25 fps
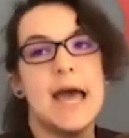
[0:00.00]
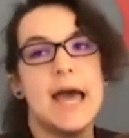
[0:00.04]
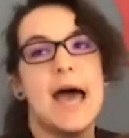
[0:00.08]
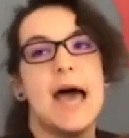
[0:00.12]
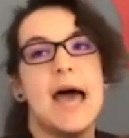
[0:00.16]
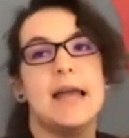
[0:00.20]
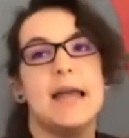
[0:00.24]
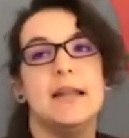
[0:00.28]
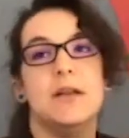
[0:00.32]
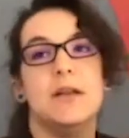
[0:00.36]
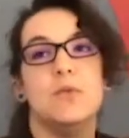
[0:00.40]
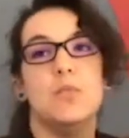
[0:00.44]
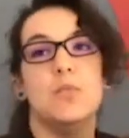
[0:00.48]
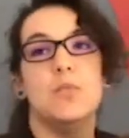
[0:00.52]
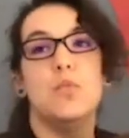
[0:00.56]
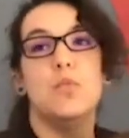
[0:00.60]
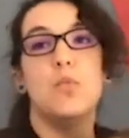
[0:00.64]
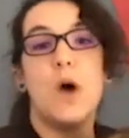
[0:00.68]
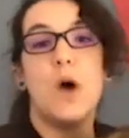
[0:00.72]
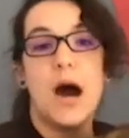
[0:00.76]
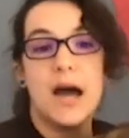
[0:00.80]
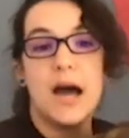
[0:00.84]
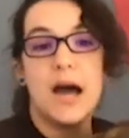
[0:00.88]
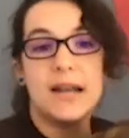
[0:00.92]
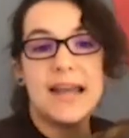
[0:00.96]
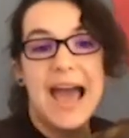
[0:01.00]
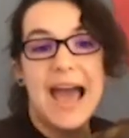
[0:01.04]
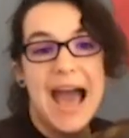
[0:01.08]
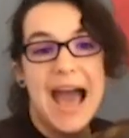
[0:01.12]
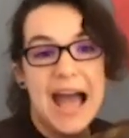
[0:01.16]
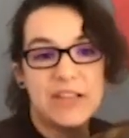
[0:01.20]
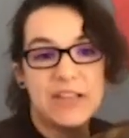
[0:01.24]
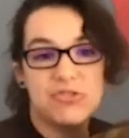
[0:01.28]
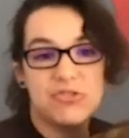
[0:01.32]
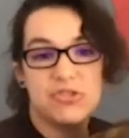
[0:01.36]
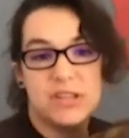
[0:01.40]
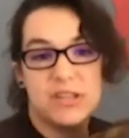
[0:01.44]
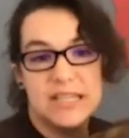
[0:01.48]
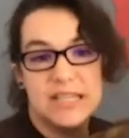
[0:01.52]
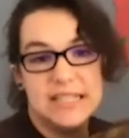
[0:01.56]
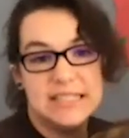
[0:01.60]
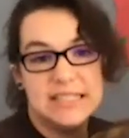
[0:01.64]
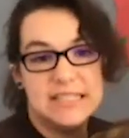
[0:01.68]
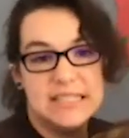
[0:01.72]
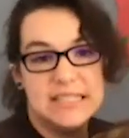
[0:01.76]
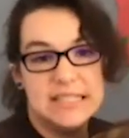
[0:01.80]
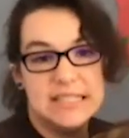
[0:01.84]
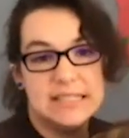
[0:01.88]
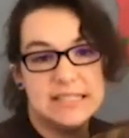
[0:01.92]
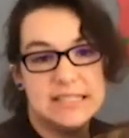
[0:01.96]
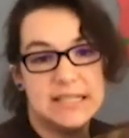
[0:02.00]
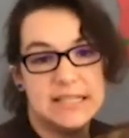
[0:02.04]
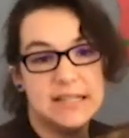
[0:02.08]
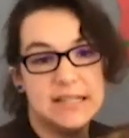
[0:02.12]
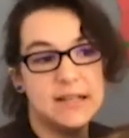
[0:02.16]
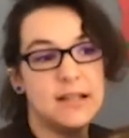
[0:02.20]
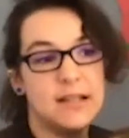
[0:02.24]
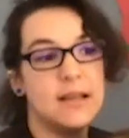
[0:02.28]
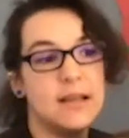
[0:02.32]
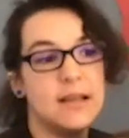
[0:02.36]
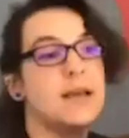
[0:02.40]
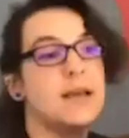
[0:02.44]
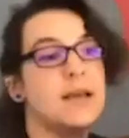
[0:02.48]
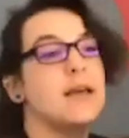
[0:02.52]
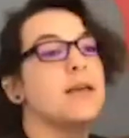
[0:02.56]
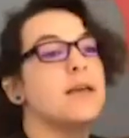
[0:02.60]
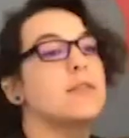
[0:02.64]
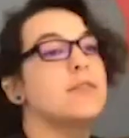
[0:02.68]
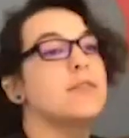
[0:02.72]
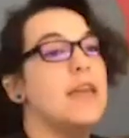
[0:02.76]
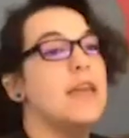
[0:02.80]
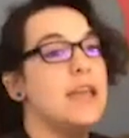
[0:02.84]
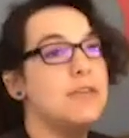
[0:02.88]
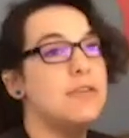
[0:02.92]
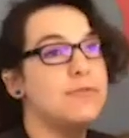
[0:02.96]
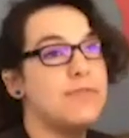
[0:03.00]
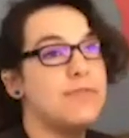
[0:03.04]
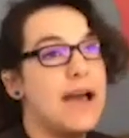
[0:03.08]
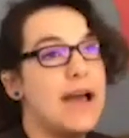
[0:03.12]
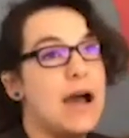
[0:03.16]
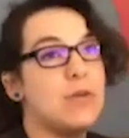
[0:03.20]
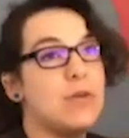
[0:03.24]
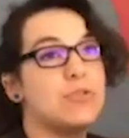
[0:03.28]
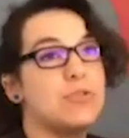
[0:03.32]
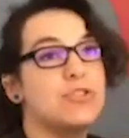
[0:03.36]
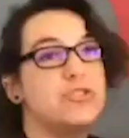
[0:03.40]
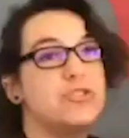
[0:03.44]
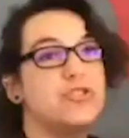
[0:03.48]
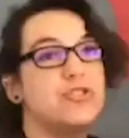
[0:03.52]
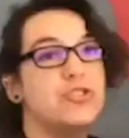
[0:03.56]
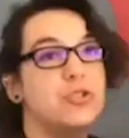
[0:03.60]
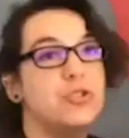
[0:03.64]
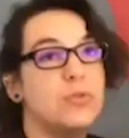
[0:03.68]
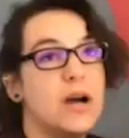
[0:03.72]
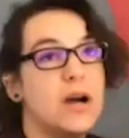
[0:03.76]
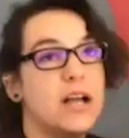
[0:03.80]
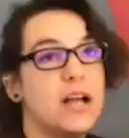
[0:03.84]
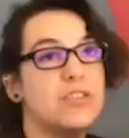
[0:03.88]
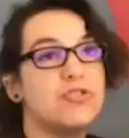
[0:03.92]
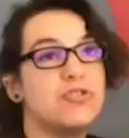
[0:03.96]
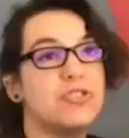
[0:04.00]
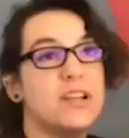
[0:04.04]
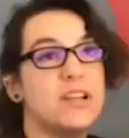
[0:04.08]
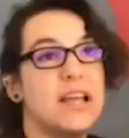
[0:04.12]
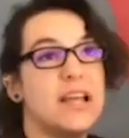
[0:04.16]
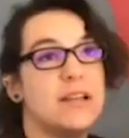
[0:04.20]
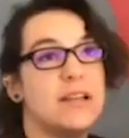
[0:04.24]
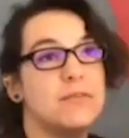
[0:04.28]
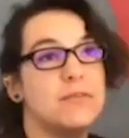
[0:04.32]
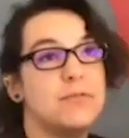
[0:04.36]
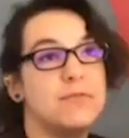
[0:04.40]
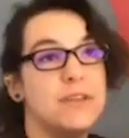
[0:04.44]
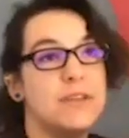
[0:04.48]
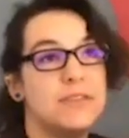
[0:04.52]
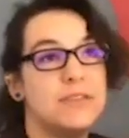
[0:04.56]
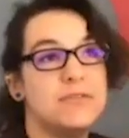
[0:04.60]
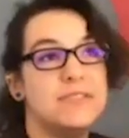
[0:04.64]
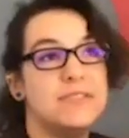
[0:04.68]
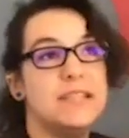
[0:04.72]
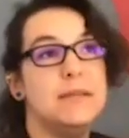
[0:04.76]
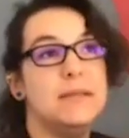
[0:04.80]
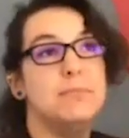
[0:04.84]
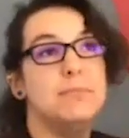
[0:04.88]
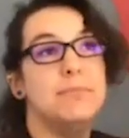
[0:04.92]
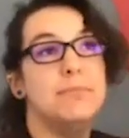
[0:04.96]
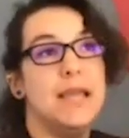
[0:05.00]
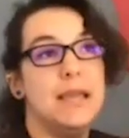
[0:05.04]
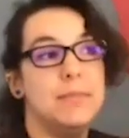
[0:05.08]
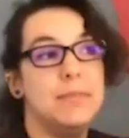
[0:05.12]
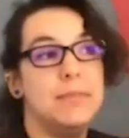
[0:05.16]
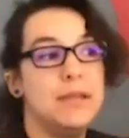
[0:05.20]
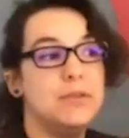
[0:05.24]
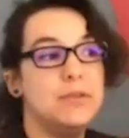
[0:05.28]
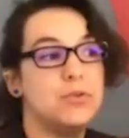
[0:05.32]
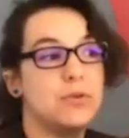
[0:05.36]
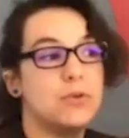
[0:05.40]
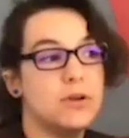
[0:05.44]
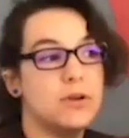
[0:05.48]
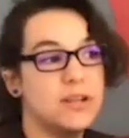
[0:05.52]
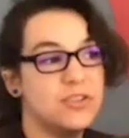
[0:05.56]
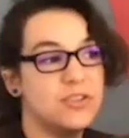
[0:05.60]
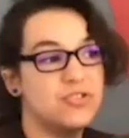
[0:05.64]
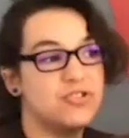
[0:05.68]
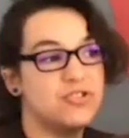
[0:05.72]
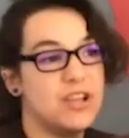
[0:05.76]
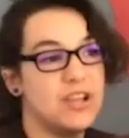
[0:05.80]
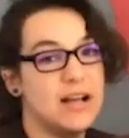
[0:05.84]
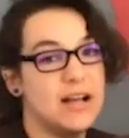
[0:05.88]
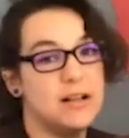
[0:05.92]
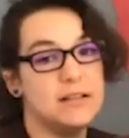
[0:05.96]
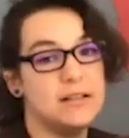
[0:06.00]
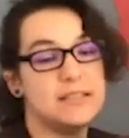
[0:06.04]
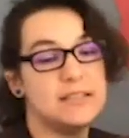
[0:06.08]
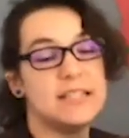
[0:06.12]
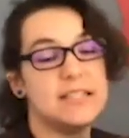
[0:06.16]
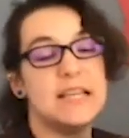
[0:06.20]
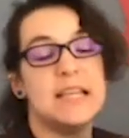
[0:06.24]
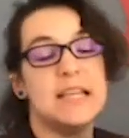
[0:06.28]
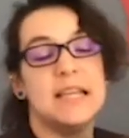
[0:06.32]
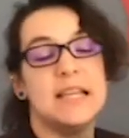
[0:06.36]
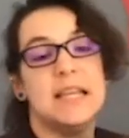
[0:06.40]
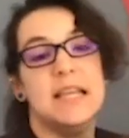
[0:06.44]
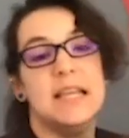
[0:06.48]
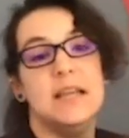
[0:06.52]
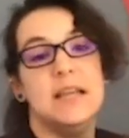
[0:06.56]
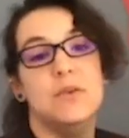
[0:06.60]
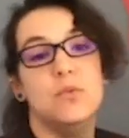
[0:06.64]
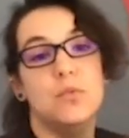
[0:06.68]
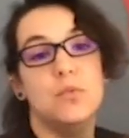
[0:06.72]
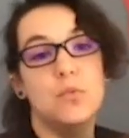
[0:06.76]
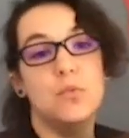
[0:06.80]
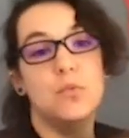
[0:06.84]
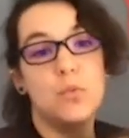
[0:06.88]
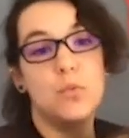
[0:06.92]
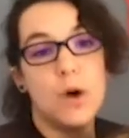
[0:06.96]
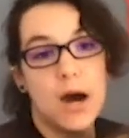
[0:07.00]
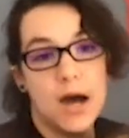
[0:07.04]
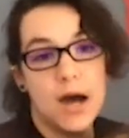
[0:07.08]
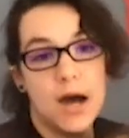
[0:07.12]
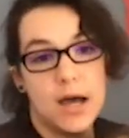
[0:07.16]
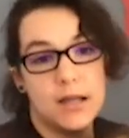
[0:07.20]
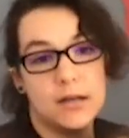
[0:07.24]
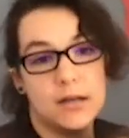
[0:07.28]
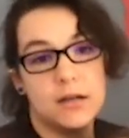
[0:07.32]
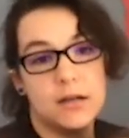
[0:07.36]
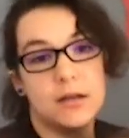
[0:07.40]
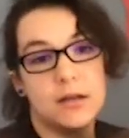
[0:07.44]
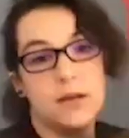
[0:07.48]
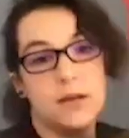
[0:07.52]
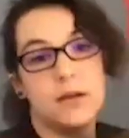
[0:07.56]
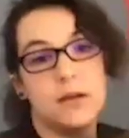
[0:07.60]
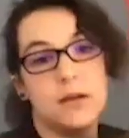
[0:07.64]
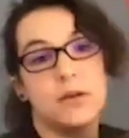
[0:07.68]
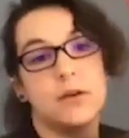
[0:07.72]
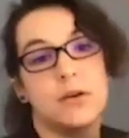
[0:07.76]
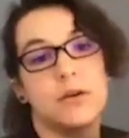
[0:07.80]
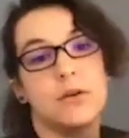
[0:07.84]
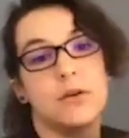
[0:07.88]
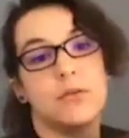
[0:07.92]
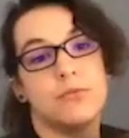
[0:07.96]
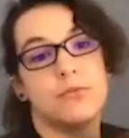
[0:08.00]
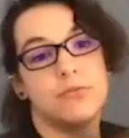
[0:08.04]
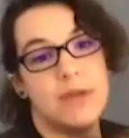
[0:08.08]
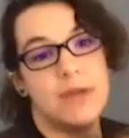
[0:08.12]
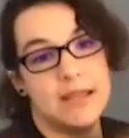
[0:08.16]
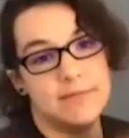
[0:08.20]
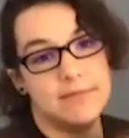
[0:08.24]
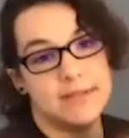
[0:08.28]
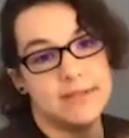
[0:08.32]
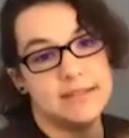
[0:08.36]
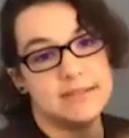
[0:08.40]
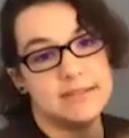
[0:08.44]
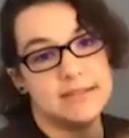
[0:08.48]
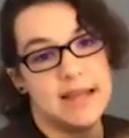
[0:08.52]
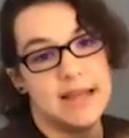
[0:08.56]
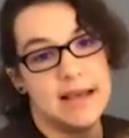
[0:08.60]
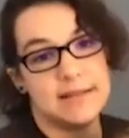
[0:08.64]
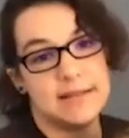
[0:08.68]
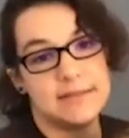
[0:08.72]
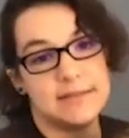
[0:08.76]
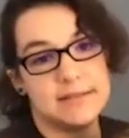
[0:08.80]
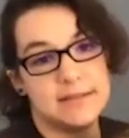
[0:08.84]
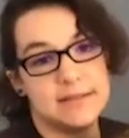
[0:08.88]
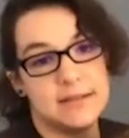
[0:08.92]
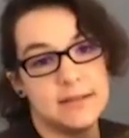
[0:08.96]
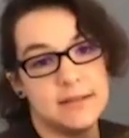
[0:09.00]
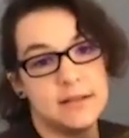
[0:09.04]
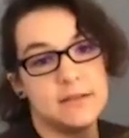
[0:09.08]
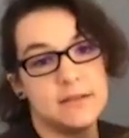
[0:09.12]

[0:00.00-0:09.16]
And in one hatchling season, they found 250 baby tortoise shells in one raven's nest.